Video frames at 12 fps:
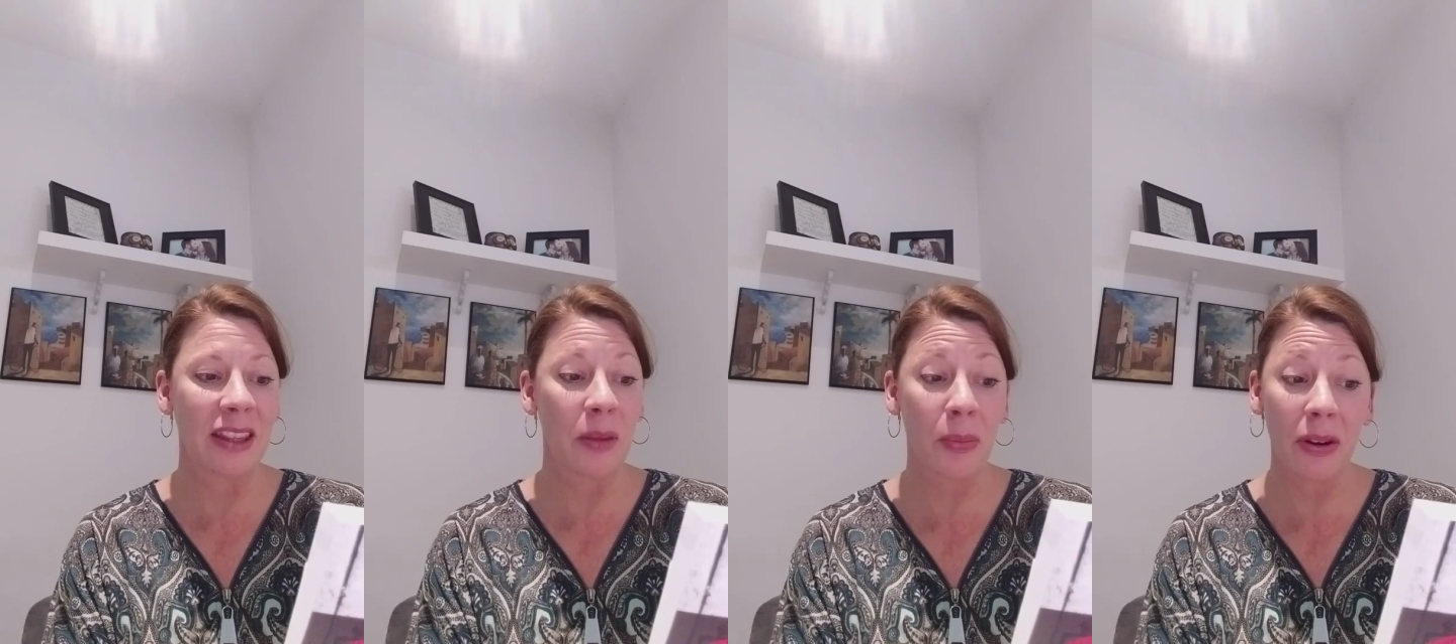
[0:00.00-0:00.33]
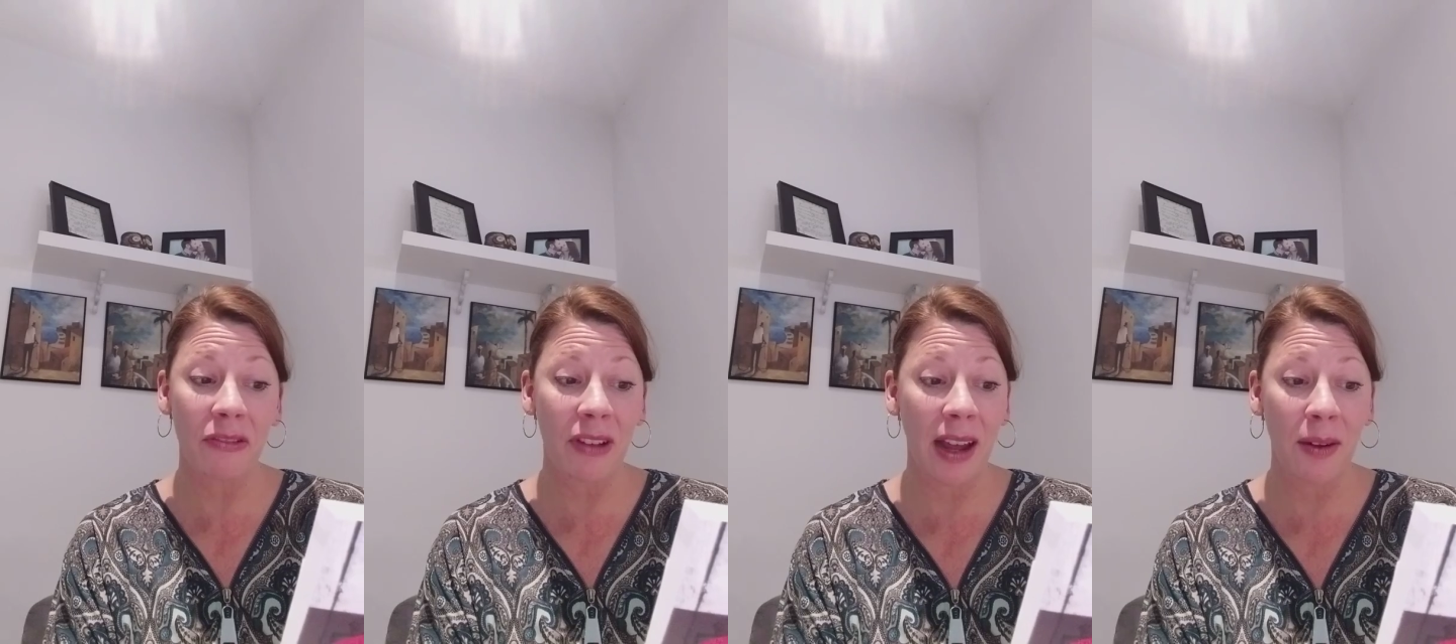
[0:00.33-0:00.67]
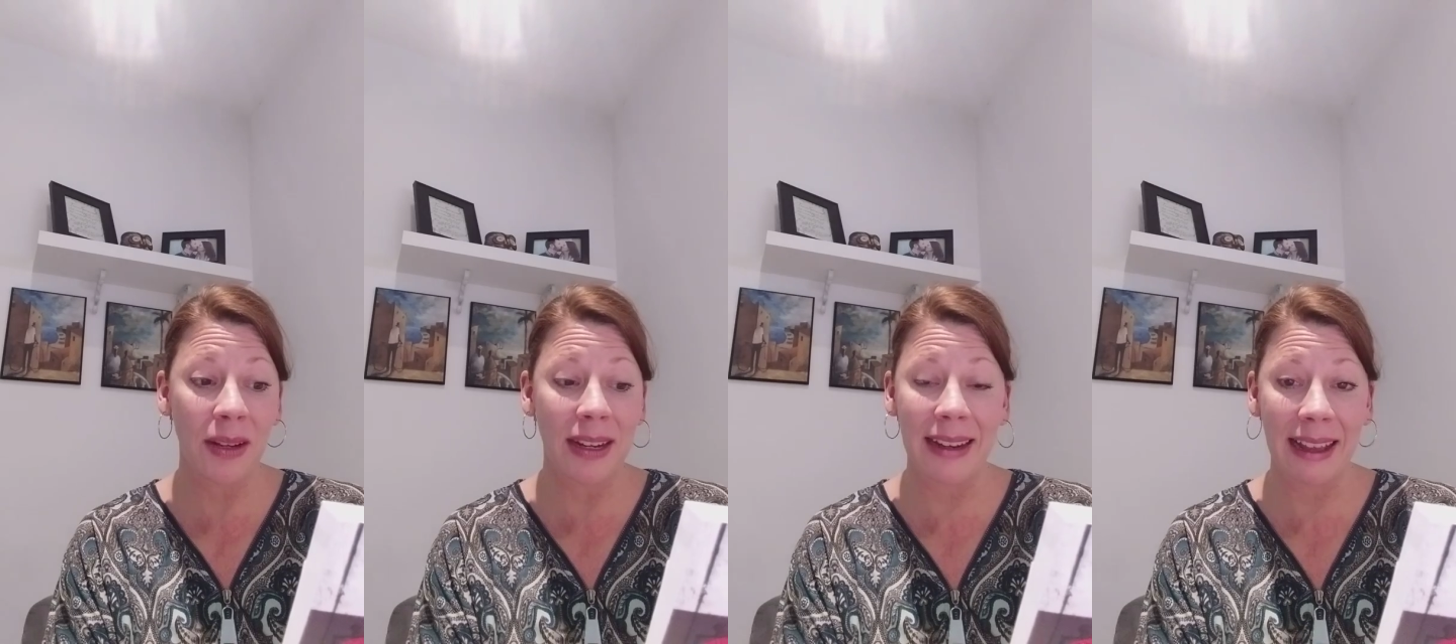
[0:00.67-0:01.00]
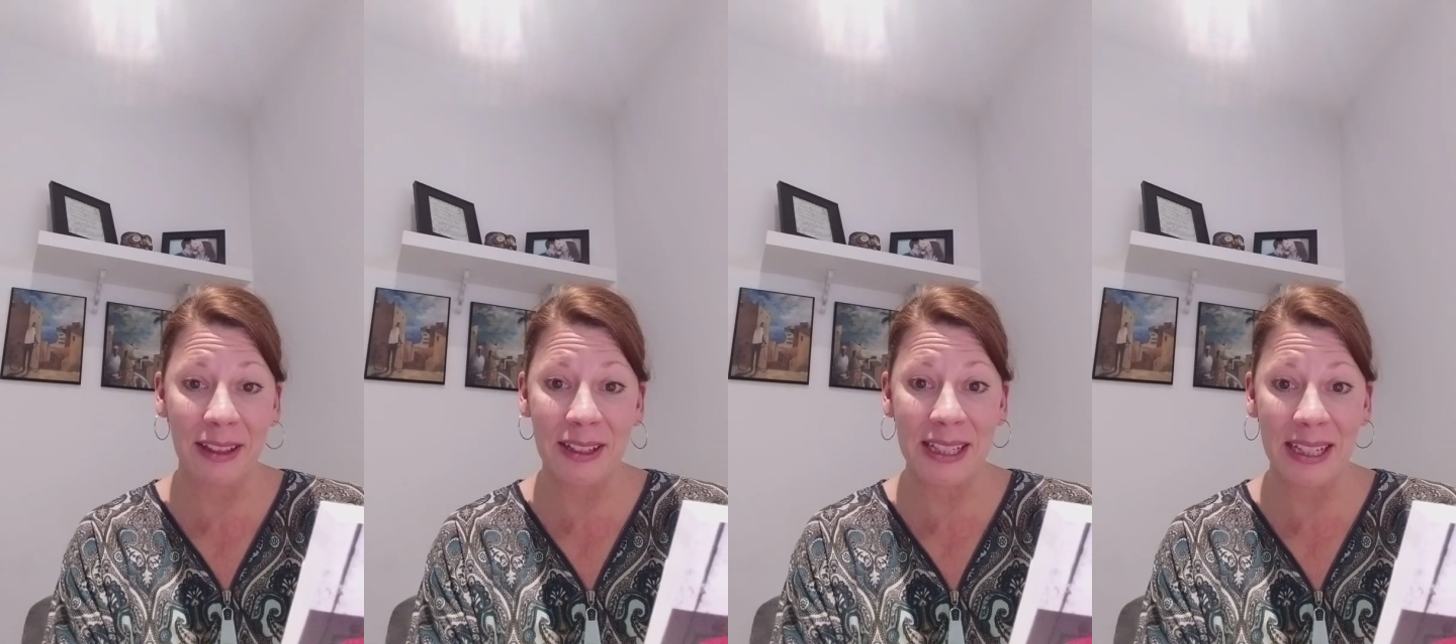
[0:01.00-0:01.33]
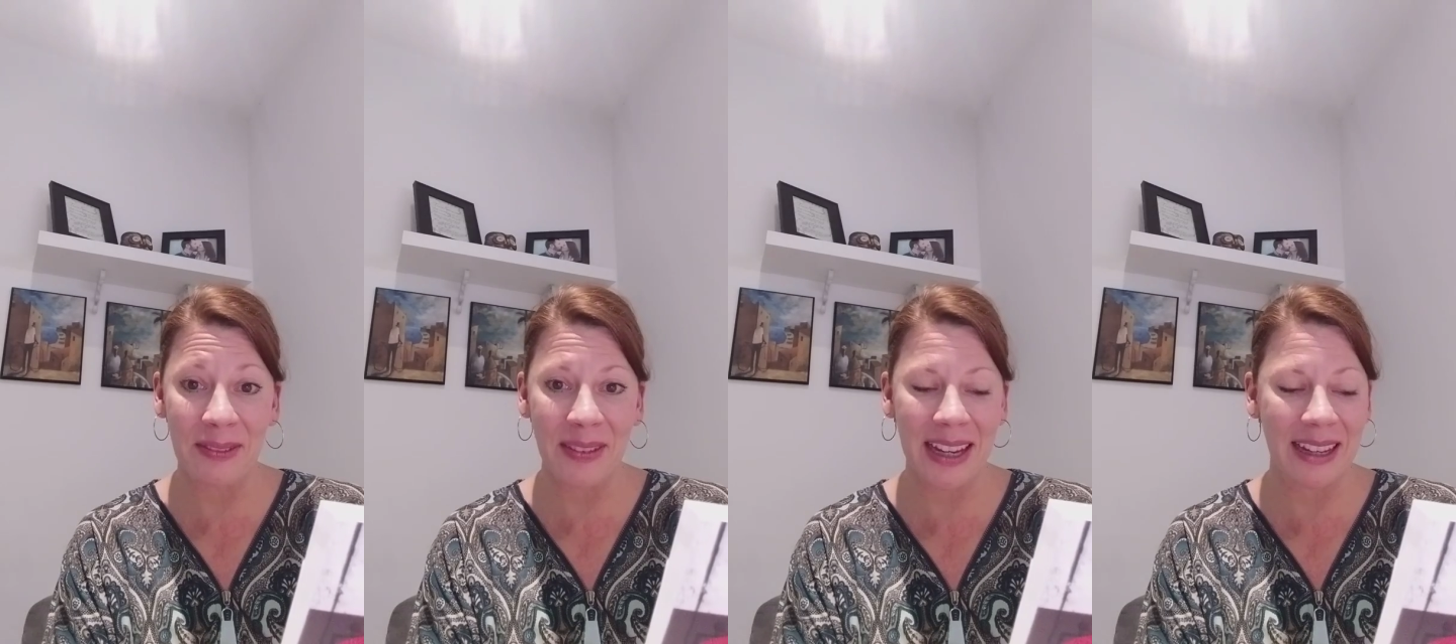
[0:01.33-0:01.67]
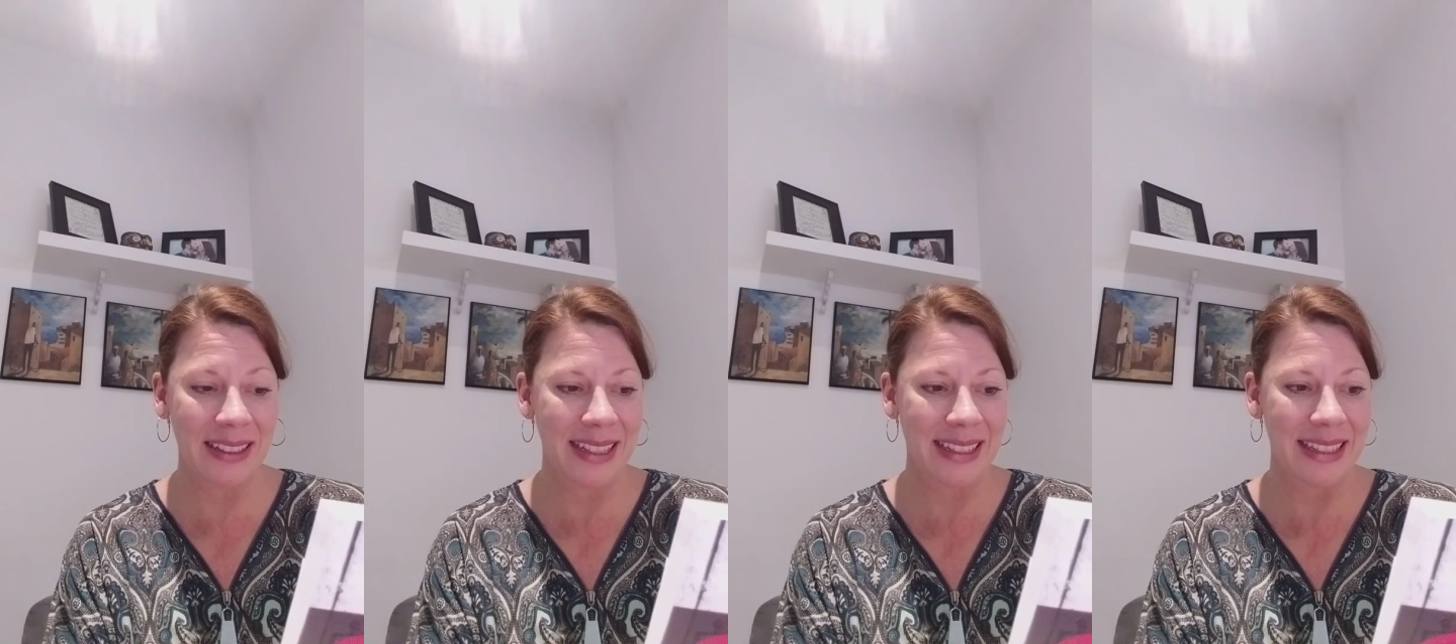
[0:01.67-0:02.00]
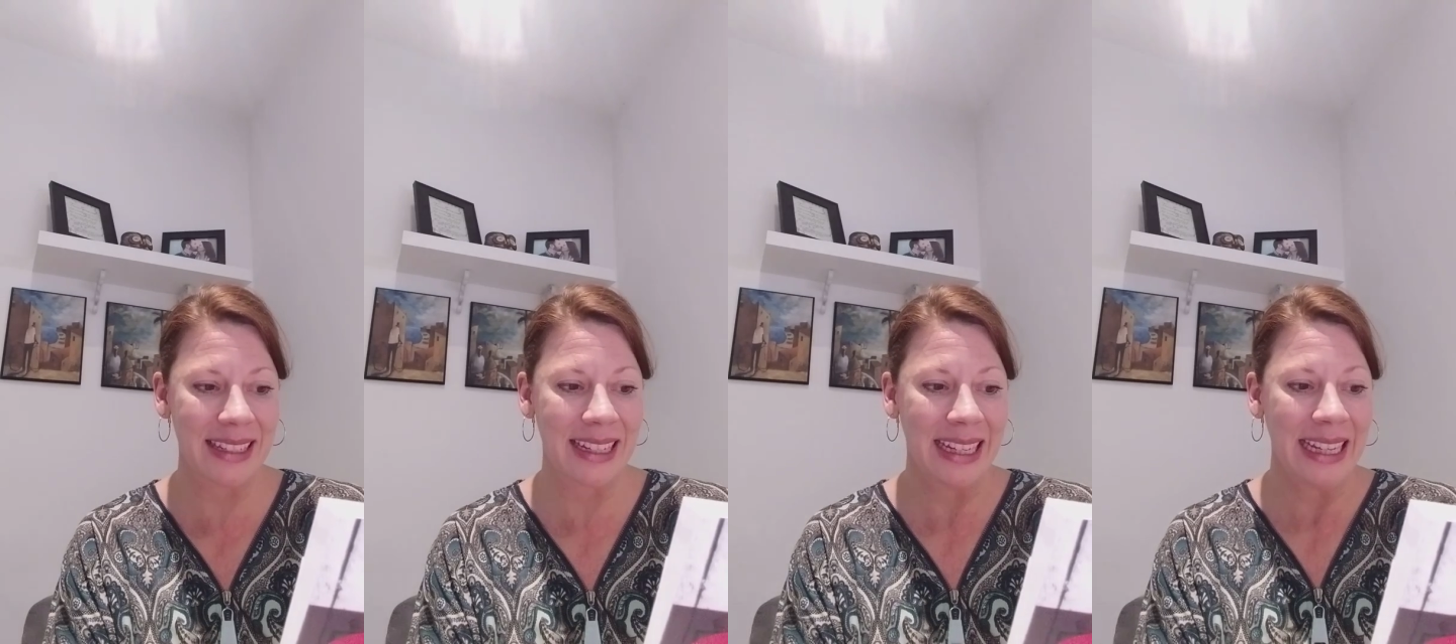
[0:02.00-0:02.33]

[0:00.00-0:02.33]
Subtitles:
the profound analogy of the eldest.